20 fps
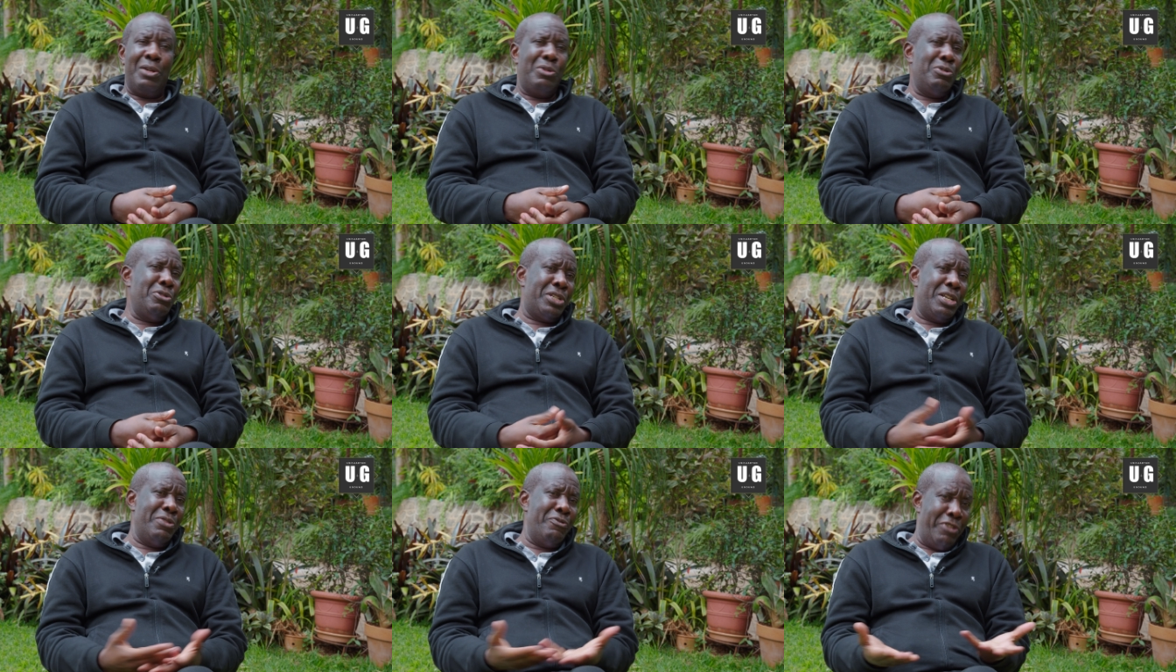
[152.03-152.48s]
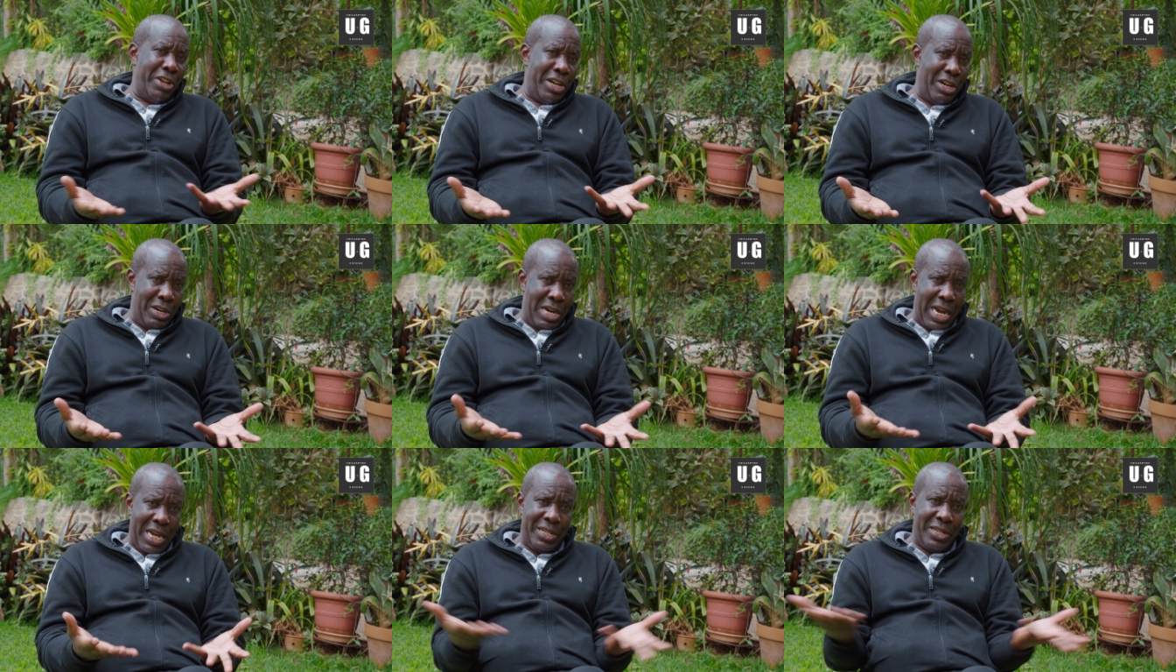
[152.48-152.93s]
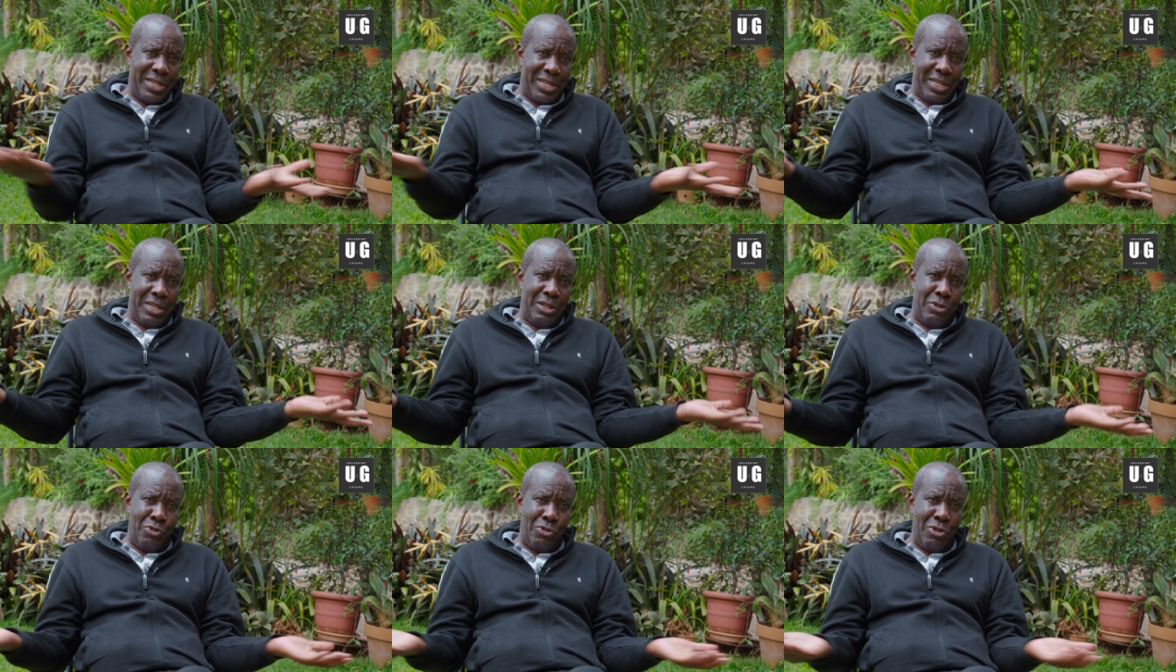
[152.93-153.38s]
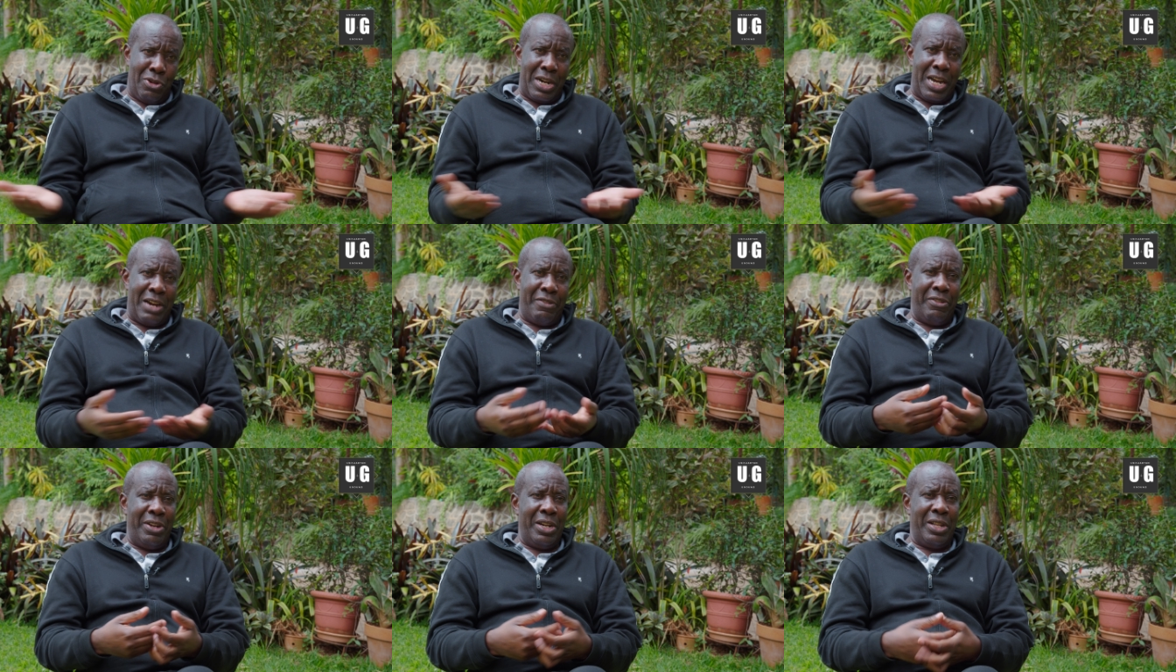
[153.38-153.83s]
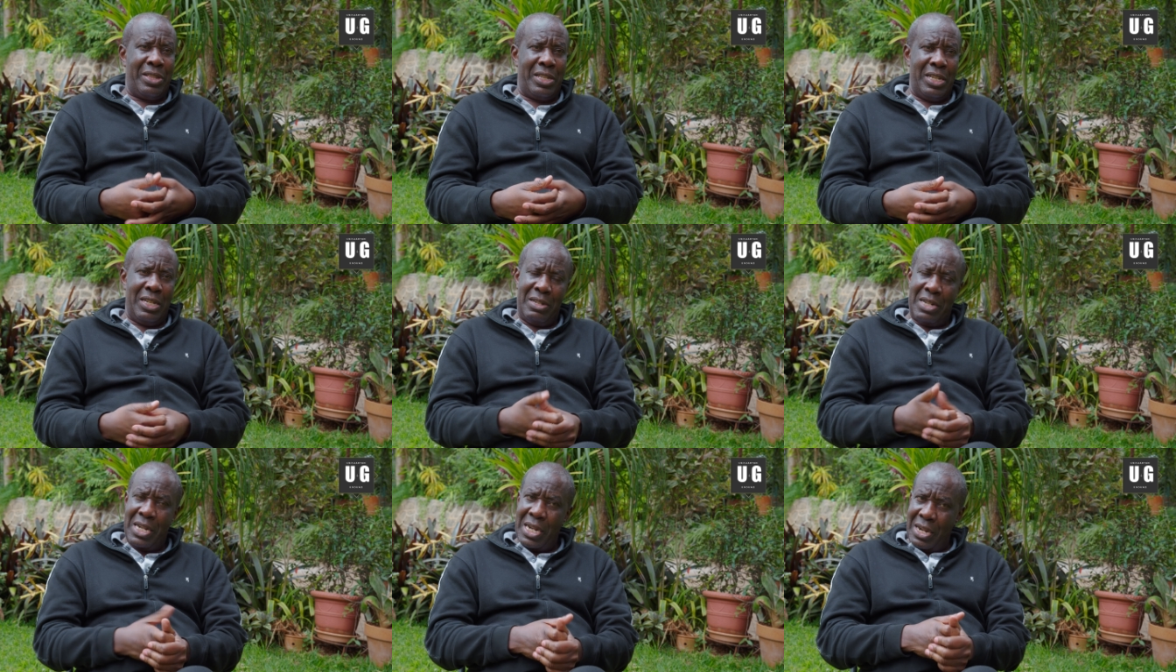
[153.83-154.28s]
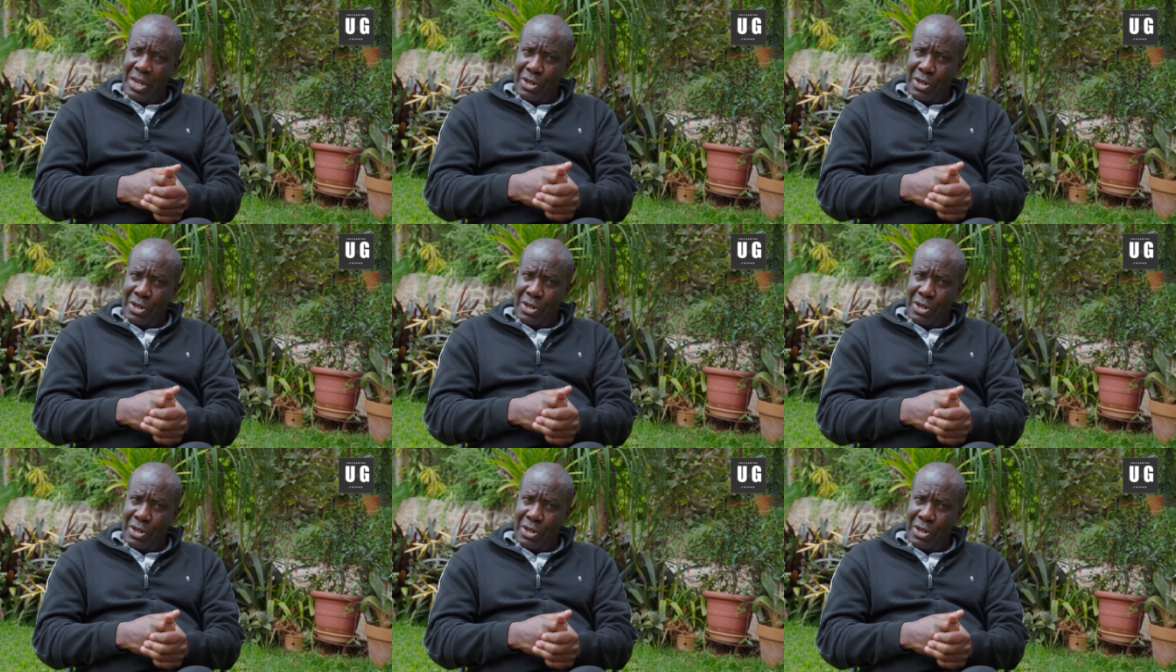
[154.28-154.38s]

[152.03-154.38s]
You seem very nice. You don't have anything.